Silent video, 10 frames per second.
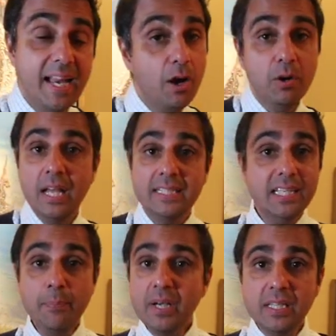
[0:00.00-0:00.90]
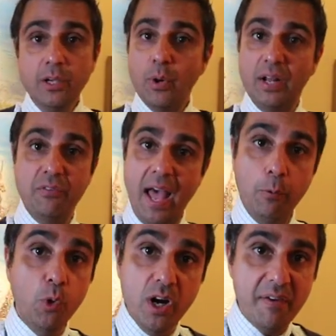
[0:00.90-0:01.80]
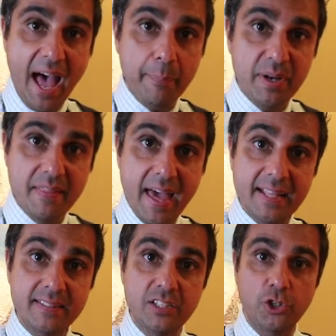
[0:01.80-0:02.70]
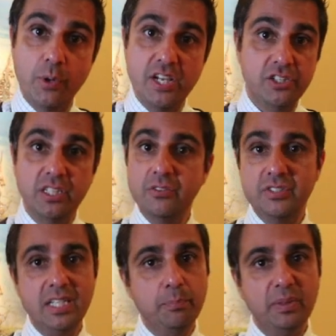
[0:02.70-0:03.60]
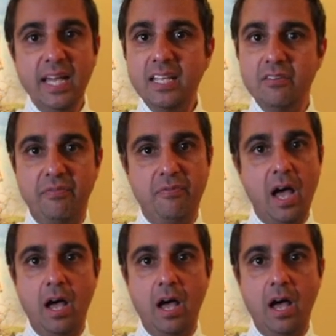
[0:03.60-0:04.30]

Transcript: Now, typically, what have, would have happened in that situation, you've seen plenty of,